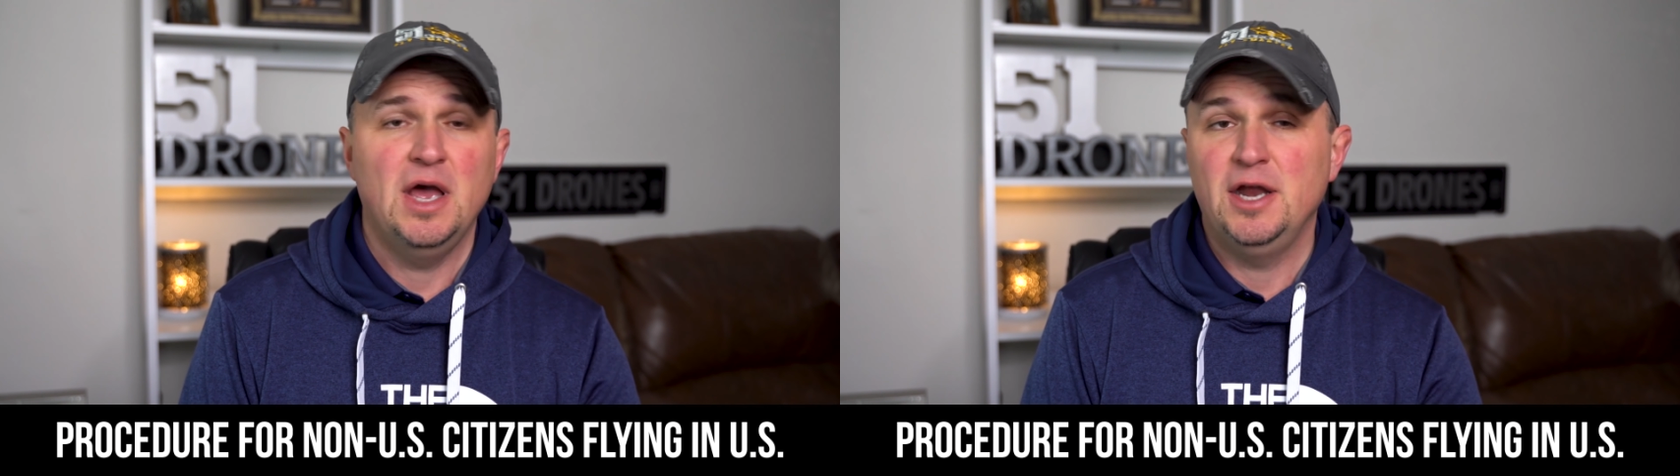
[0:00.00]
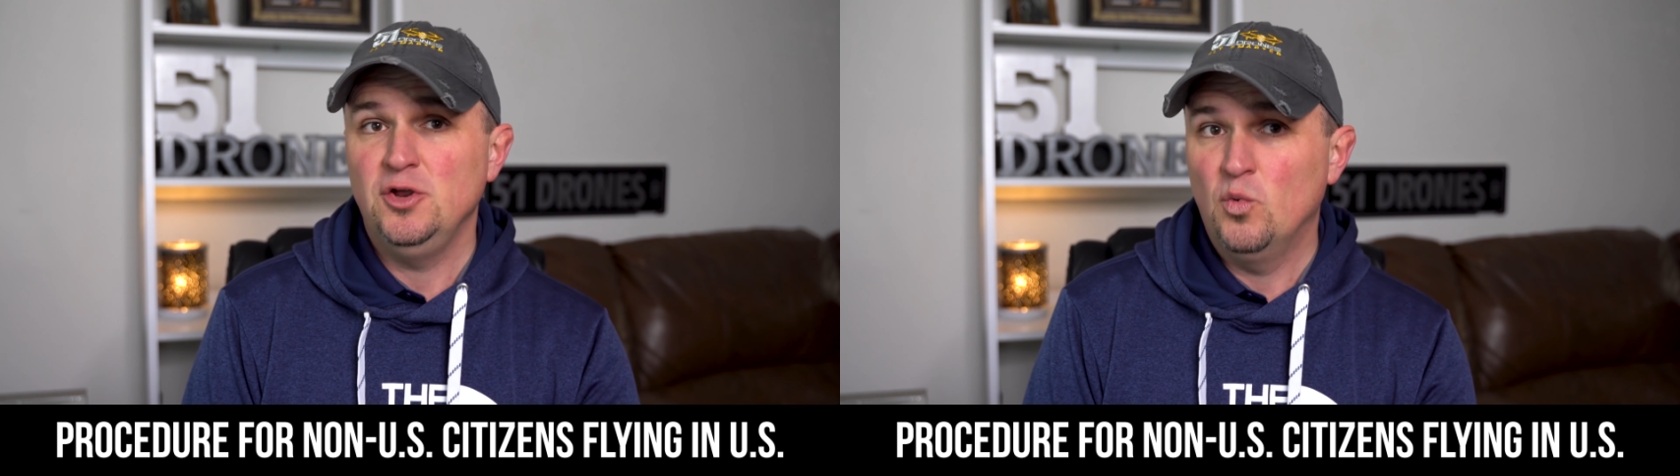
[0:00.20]

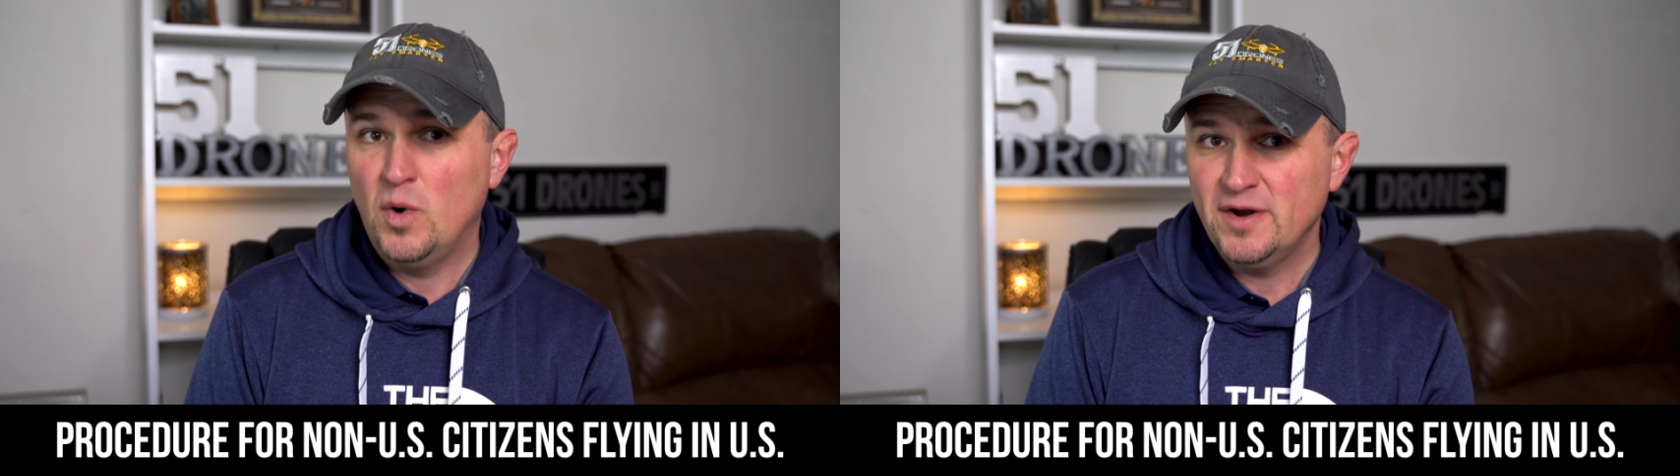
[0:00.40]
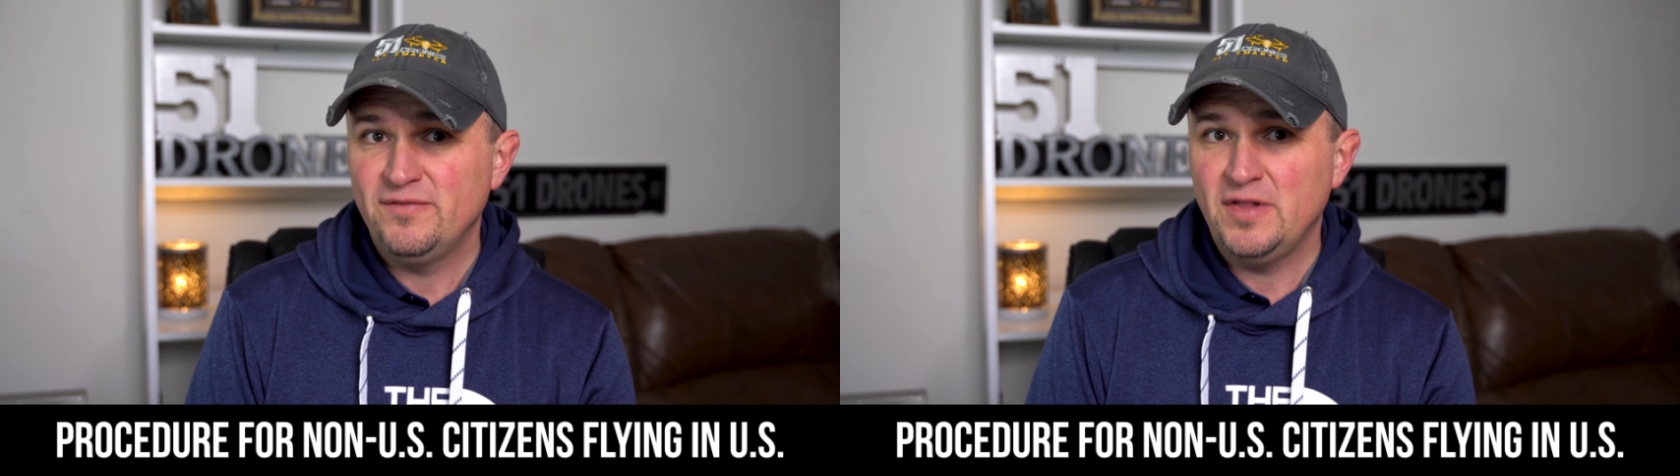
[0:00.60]
and you
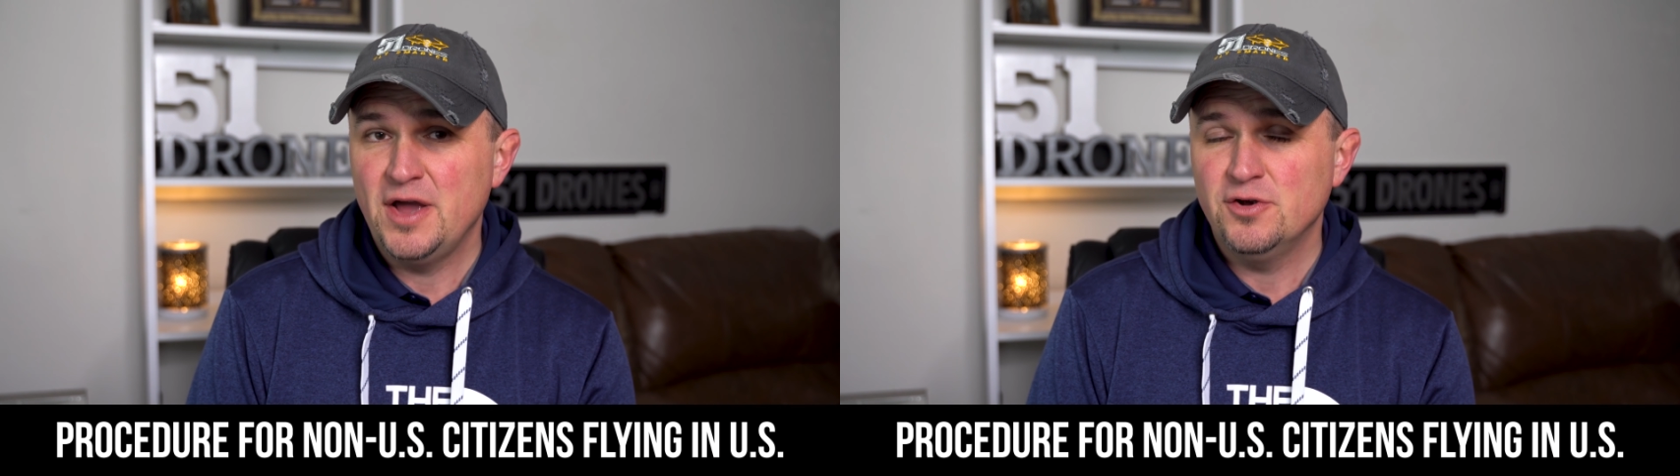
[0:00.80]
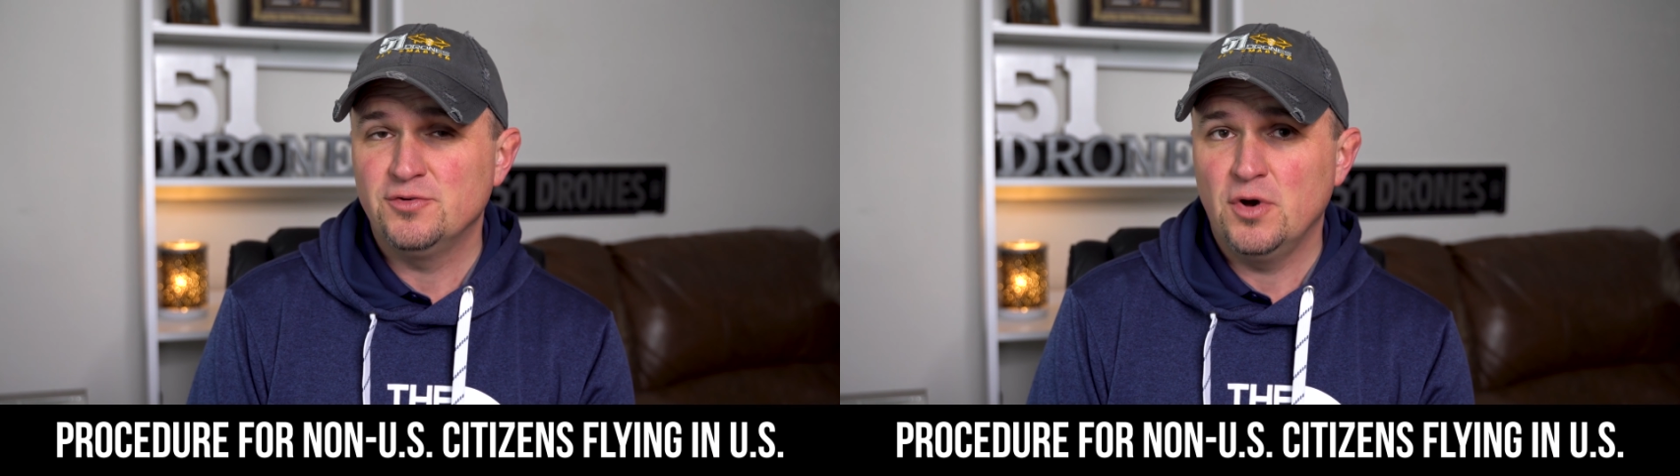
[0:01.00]
want to fly
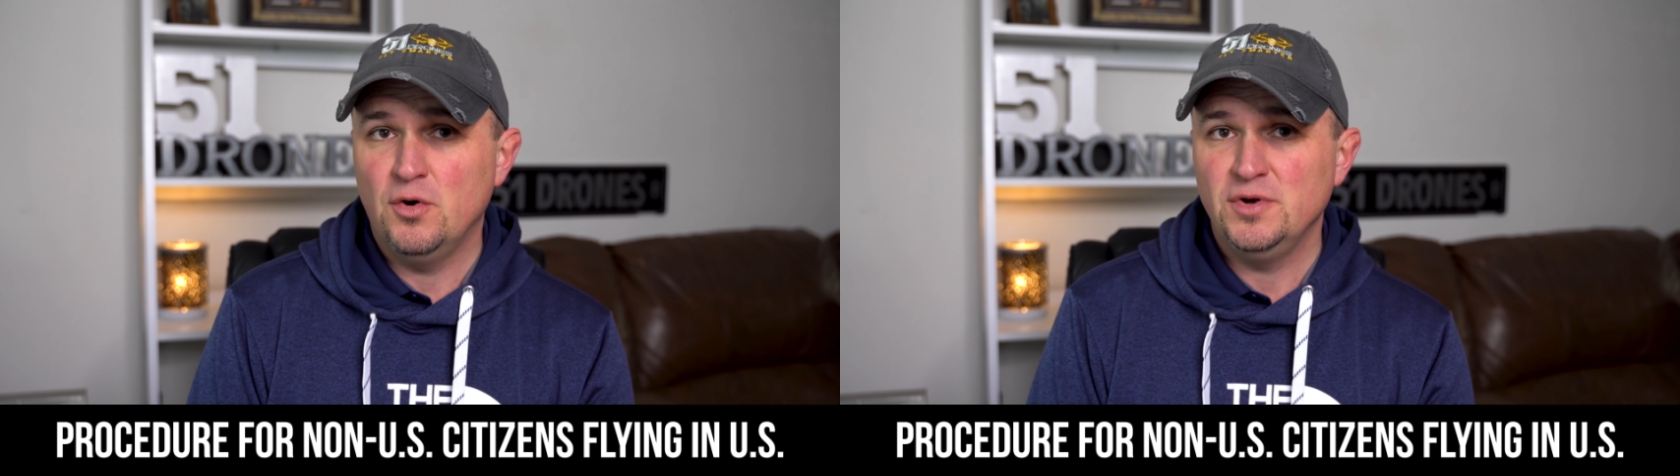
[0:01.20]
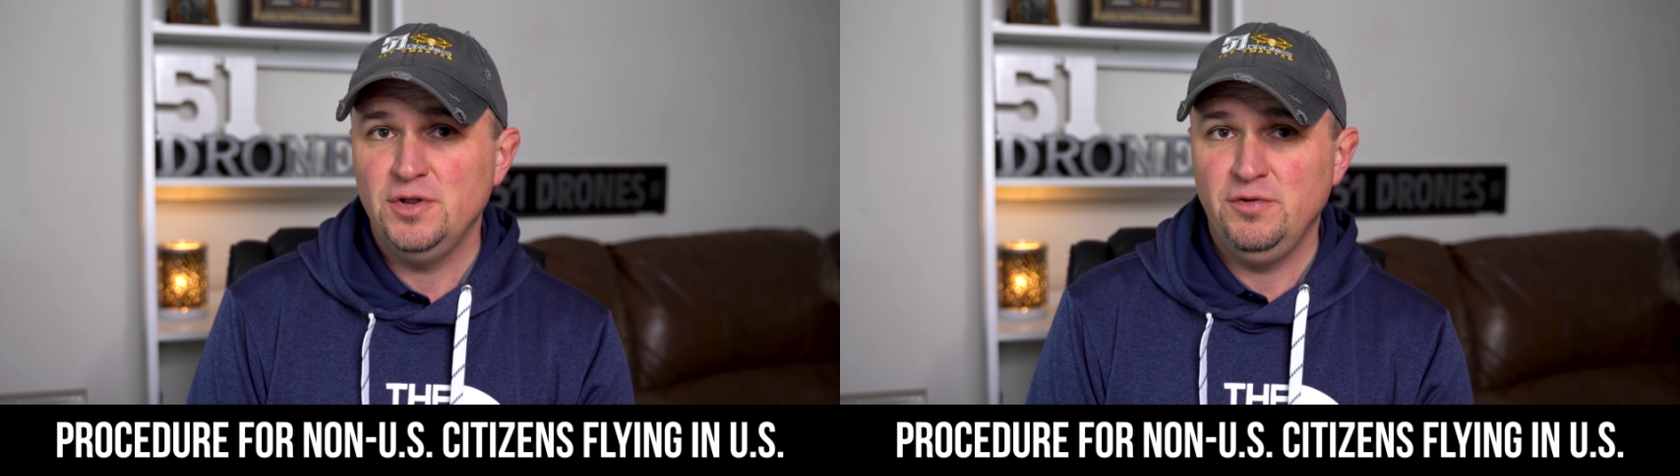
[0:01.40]
your
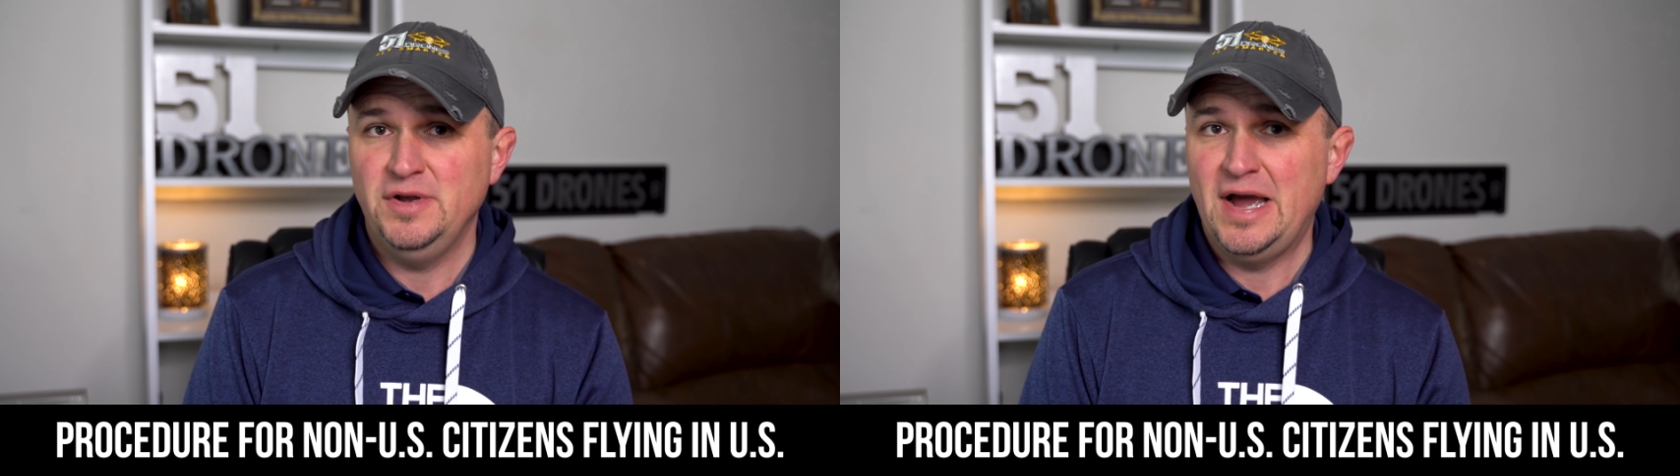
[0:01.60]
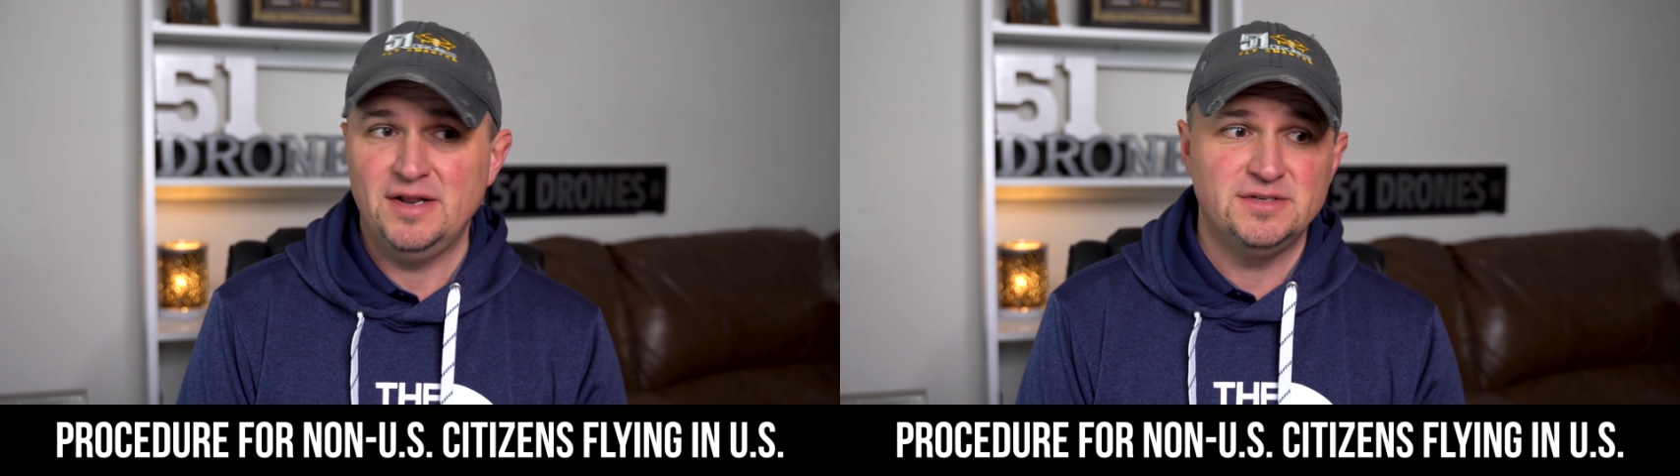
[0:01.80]
drone in the
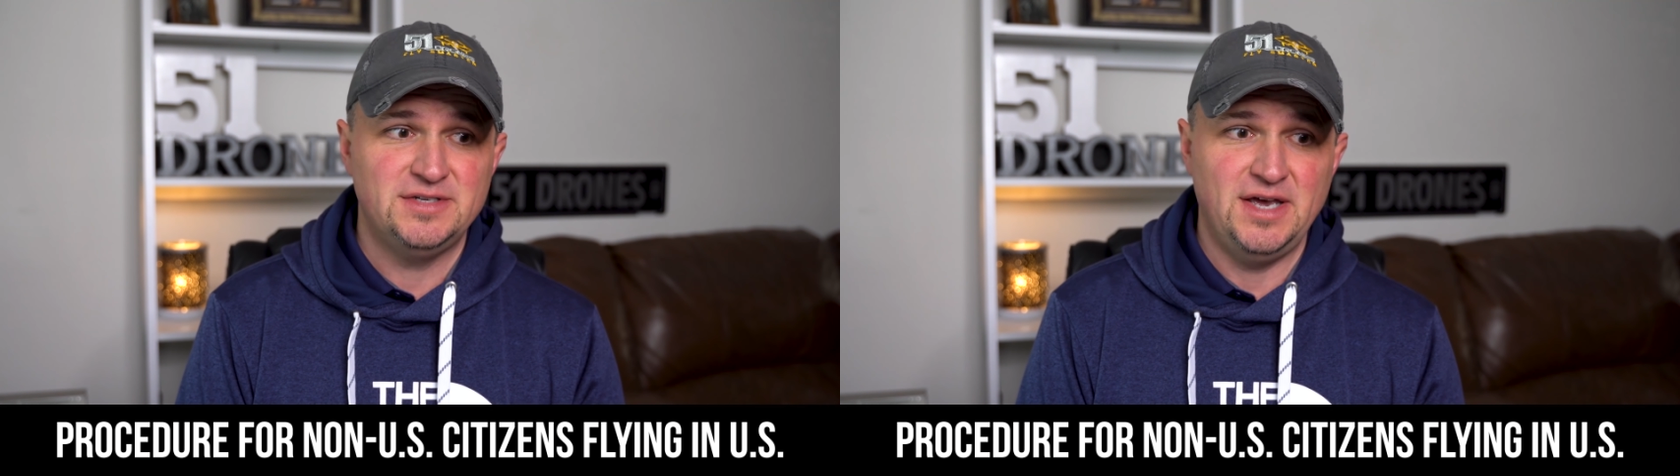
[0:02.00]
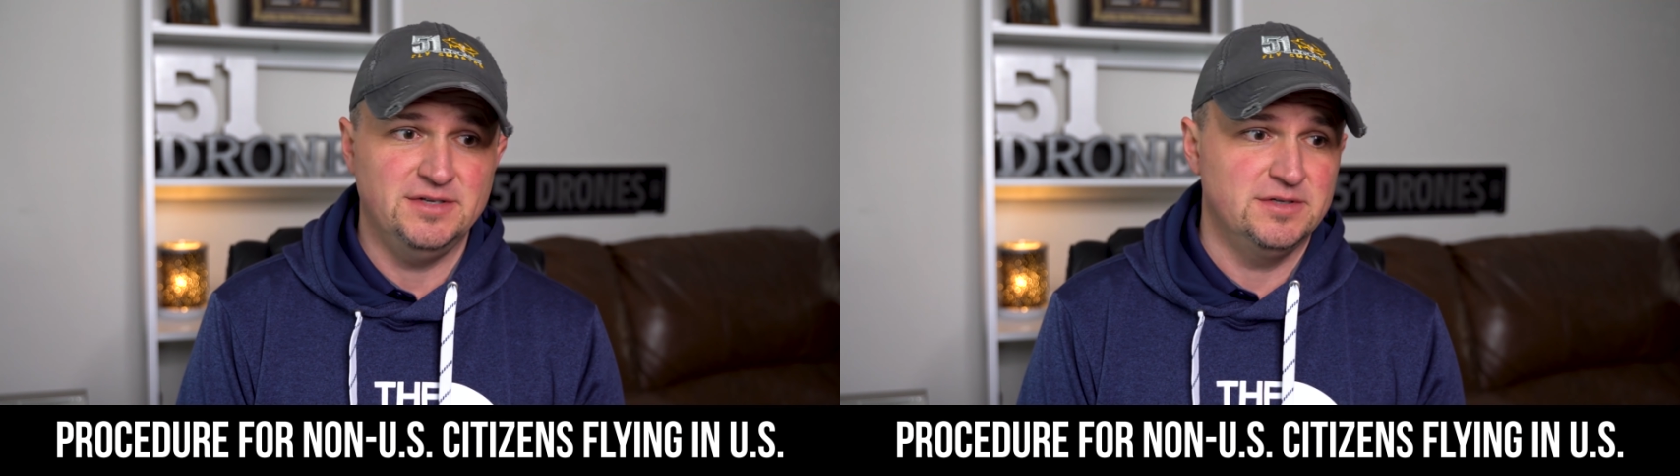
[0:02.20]
United
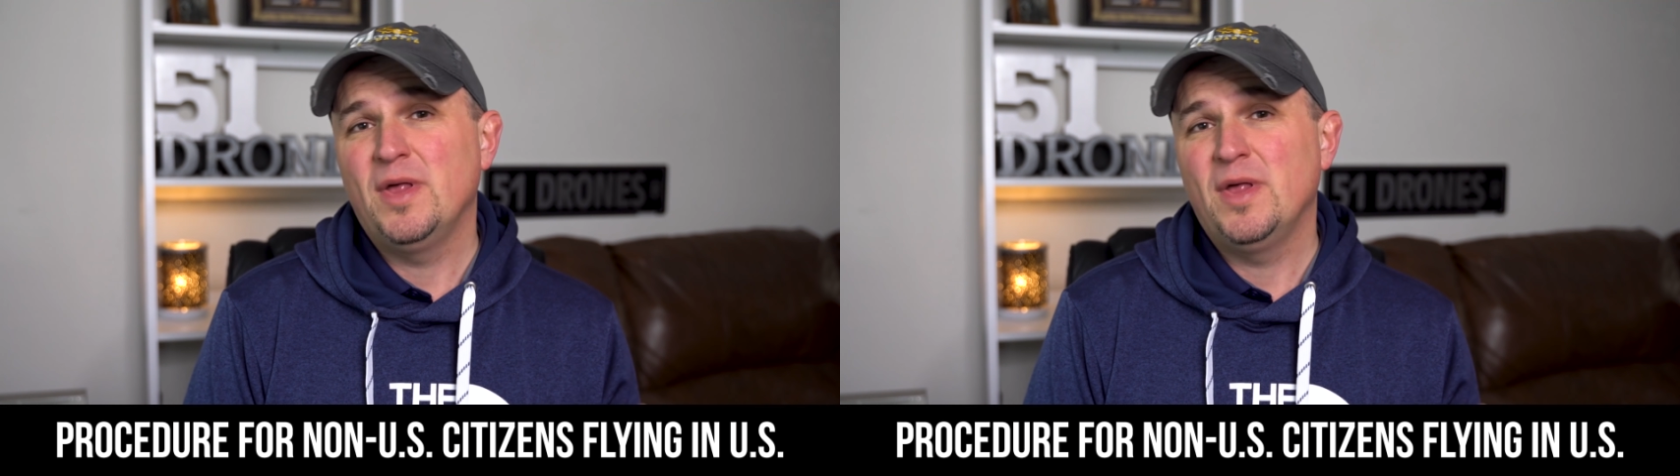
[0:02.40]
States.